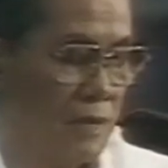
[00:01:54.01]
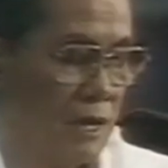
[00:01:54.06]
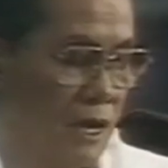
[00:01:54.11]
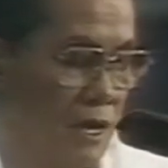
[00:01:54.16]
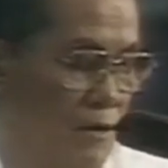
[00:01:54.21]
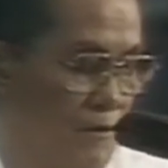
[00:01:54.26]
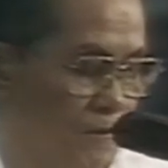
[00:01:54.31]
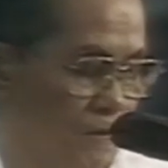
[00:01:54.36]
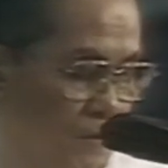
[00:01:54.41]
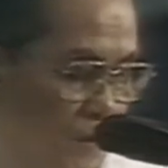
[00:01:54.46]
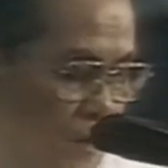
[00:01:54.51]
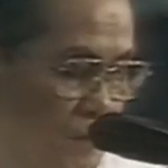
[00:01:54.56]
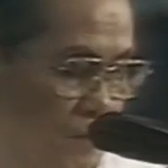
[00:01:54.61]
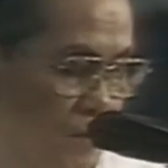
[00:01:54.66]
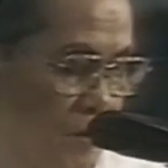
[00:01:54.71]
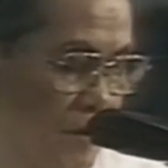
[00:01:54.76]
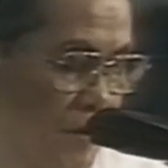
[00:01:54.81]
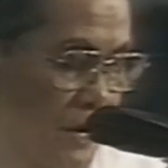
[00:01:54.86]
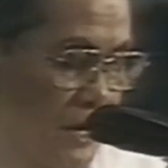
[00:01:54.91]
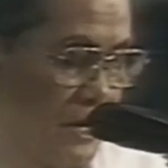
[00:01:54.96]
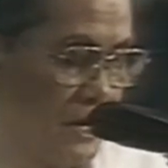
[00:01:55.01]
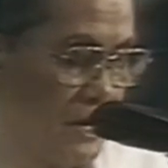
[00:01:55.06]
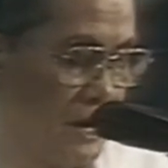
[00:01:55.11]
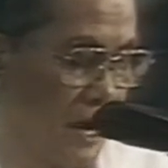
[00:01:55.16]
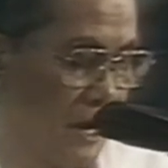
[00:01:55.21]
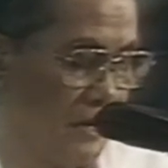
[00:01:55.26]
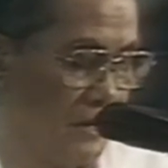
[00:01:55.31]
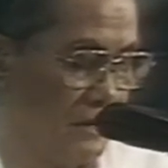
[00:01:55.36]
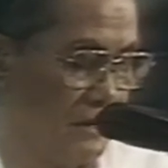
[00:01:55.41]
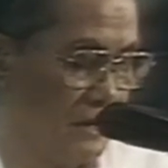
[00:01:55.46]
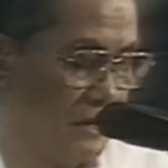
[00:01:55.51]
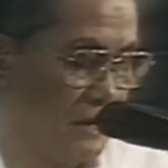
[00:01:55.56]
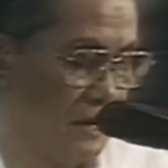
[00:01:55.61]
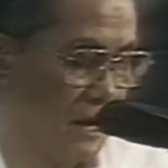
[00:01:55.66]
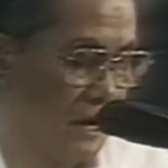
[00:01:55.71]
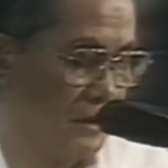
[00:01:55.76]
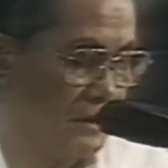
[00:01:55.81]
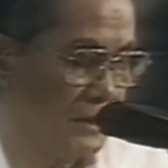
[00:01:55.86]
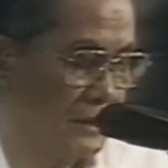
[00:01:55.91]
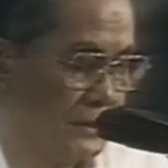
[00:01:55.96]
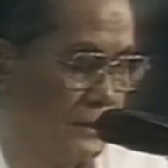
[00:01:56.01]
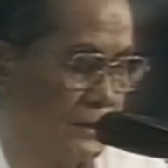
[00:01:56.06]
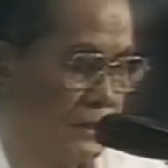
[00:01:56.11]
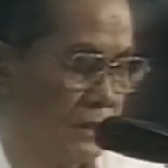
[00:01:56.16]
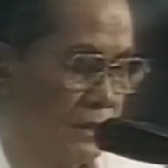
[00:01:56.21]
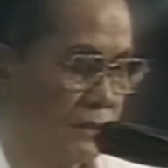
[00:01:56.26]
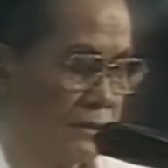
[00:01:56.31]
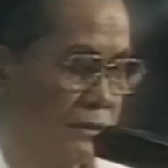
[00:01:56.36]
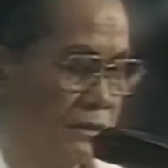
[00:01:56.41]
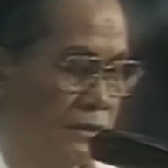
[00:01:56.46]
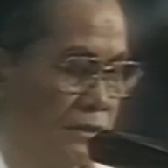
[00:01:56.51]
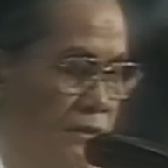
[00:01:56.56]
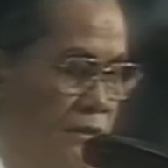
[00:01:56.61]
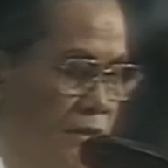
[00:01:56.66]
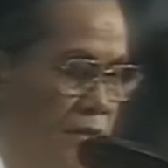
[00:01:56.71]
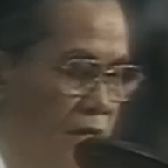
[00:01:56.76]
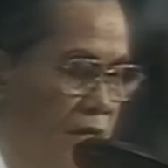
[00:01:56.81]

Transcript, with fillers: in February 1986.